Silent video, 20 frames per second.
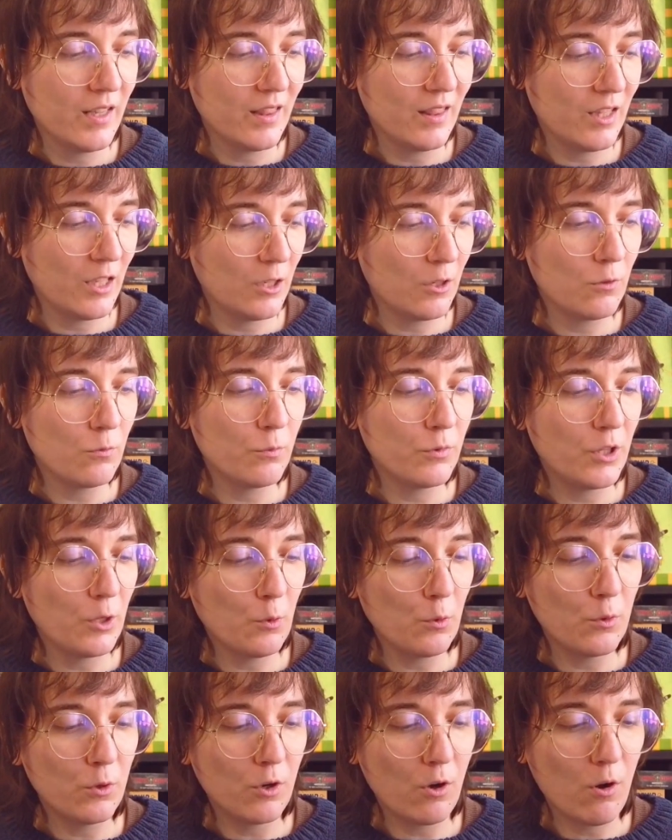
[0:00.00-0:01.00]
They
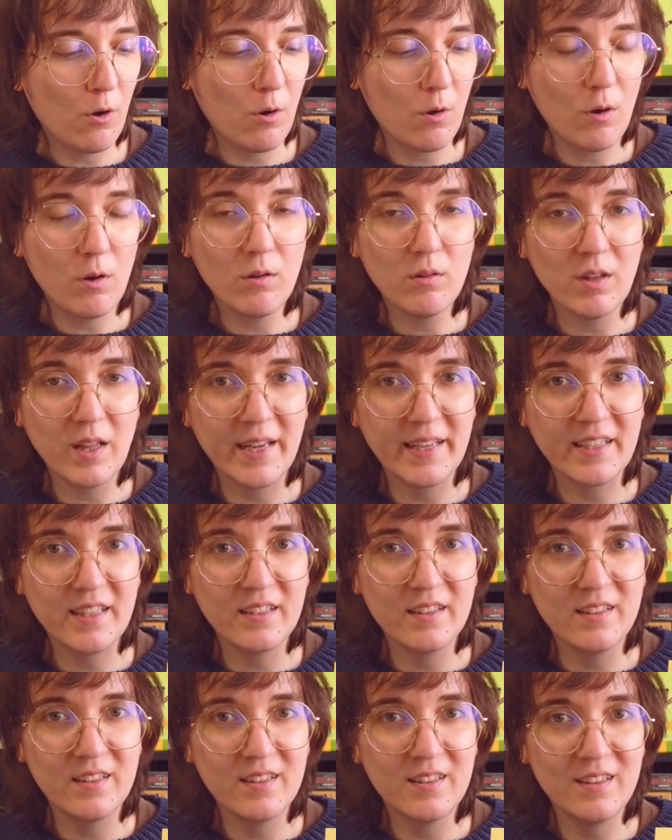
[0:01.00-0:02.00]
were all
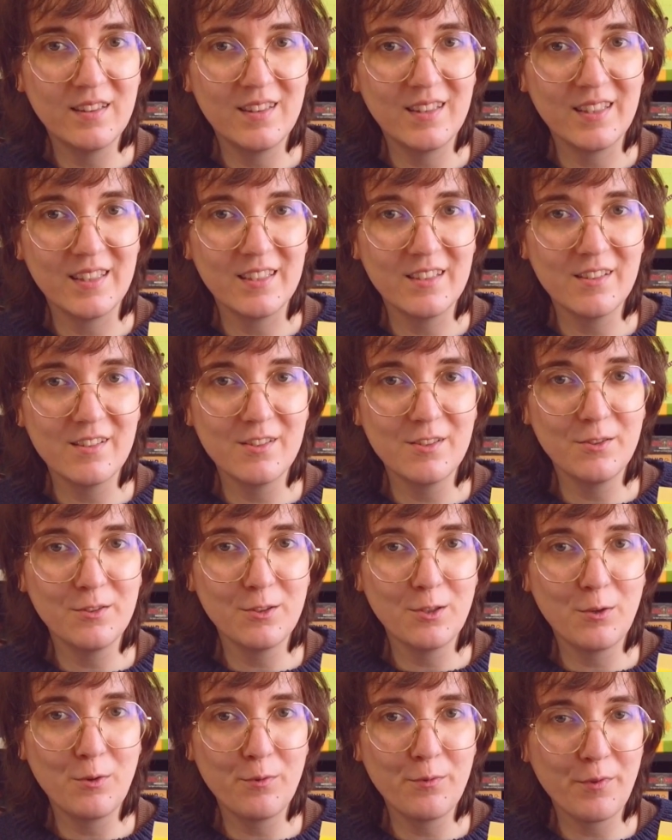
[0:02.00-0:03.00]
like this,
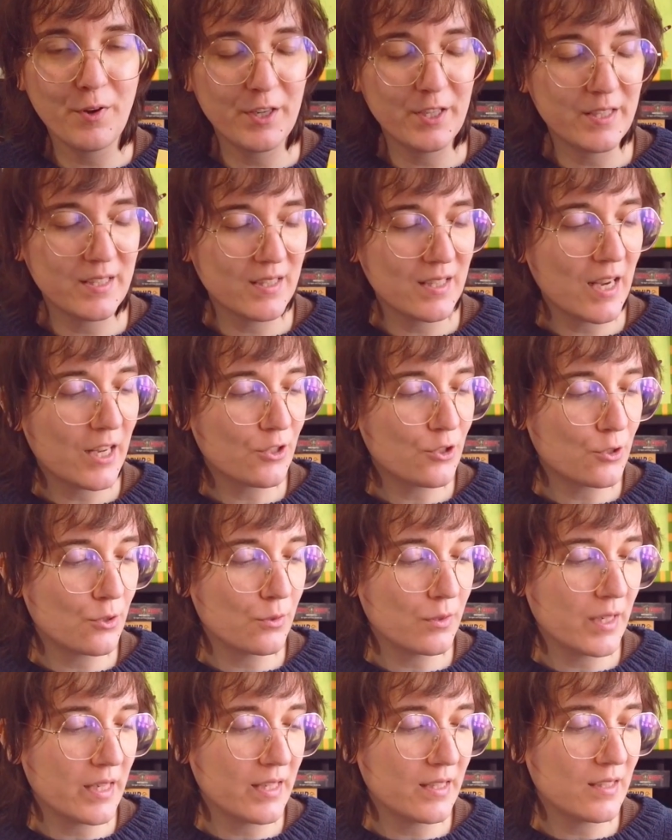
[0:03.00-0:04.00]
very
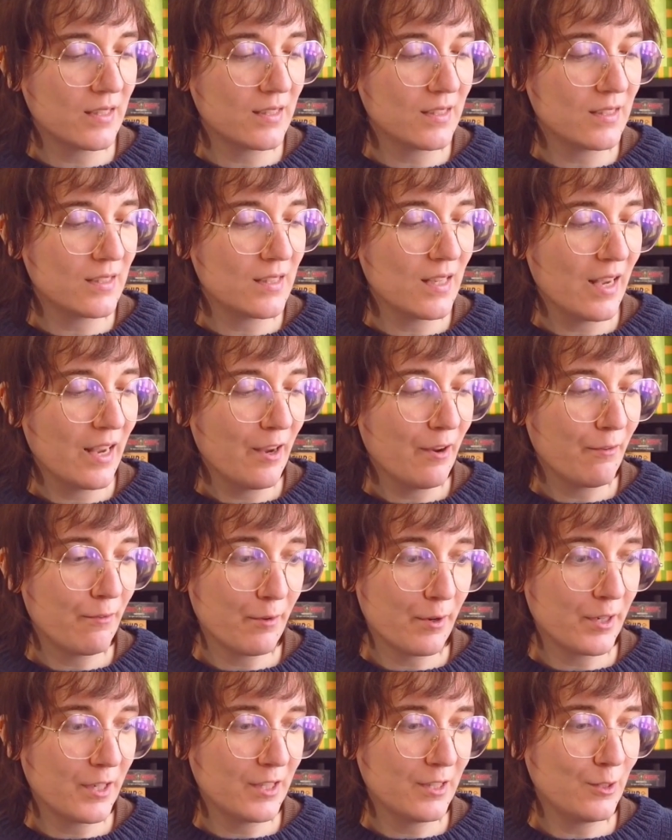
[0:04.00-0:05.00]
saturated,
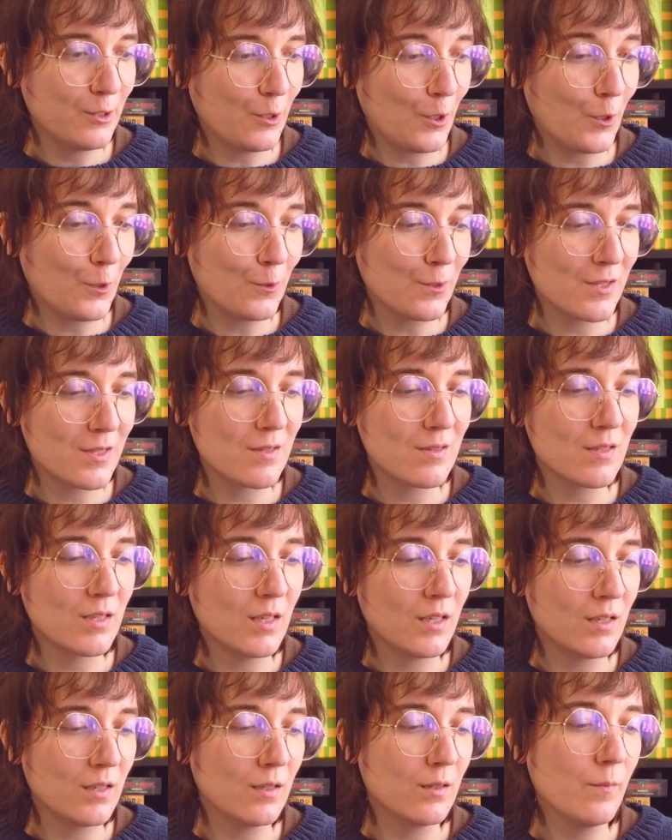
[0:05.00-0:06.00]
very neon
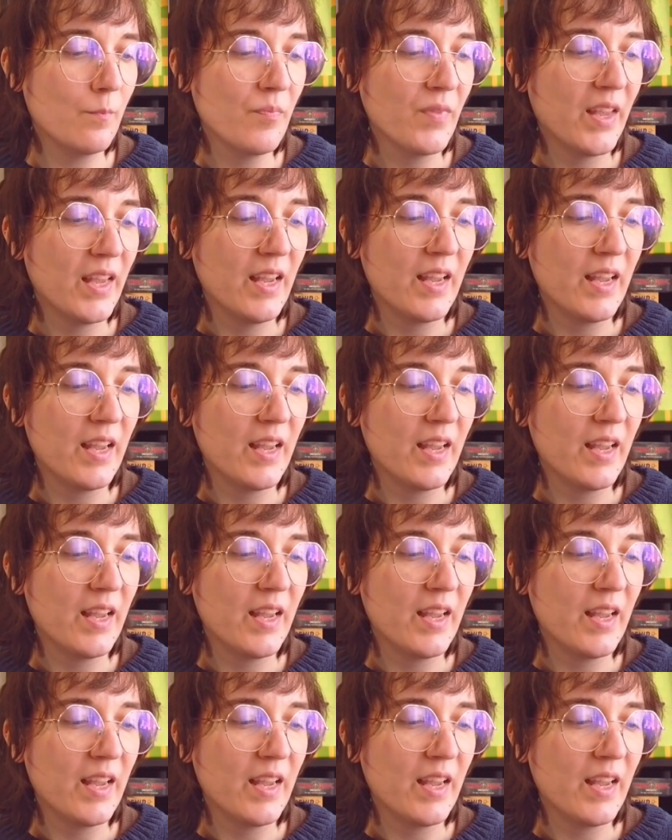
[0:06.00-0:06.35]
style.